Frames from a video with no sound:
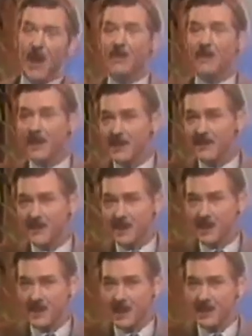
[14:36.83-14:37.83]
And because of
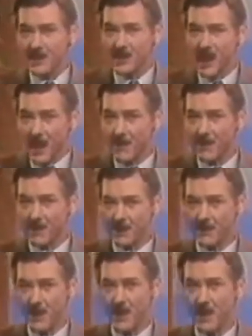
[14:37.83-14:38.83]
the attention Apple
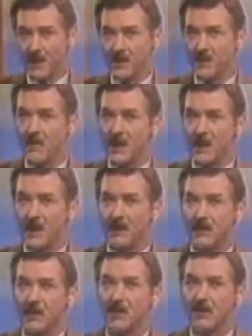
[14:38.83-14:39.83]
has paid to
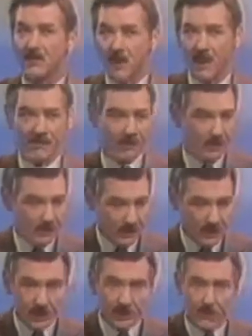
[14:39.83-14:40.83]
making these graphics
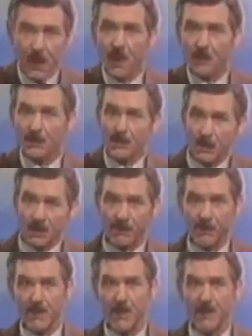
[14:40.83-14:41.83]
and this mouse work
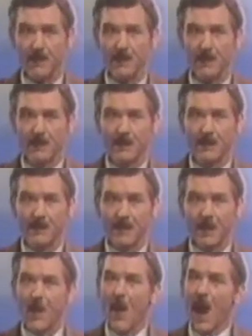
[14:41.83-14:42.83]
for me,
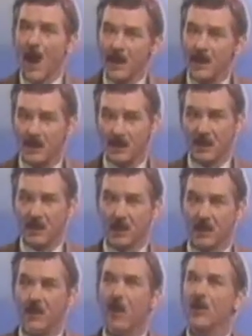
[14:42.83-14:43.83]
well, I need to
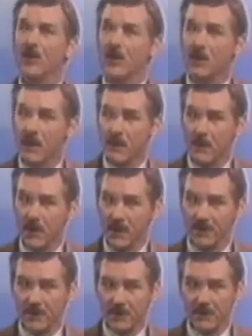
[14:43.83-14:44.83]
learn only one way
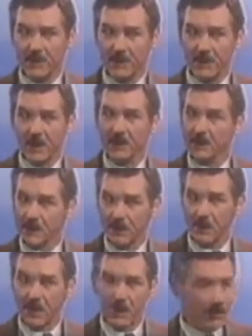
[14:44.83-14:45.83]
of doing things
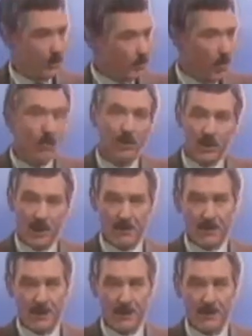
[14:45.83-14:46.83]
to work all the
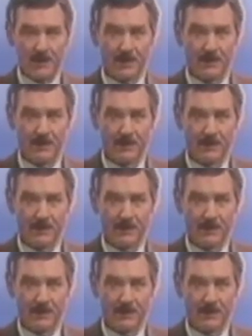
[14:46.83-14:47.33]
applications.